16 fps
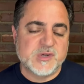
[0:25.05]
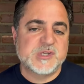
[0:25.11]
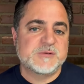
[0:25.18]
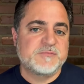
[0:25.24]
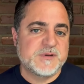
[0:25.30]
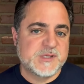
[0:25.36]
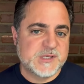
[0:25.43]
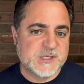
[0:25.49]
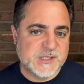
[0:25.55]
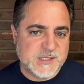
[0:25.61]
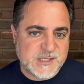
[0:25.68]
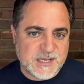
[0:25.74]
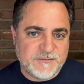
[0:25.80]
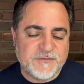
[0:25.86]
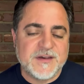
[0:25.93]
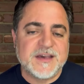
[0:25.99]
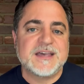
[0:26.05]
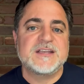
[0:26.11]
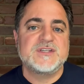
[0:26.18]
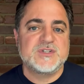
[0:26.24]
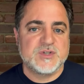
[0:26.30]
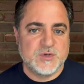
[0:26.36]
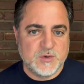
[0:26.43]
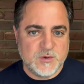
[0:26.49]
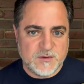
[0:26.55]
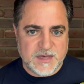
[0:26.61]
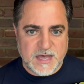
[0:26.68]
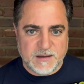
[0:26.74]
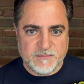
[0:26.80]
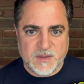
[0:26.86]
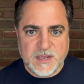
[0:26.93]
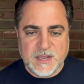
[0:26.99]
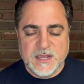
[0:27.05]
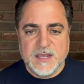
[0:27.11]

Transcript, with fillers: specific to them.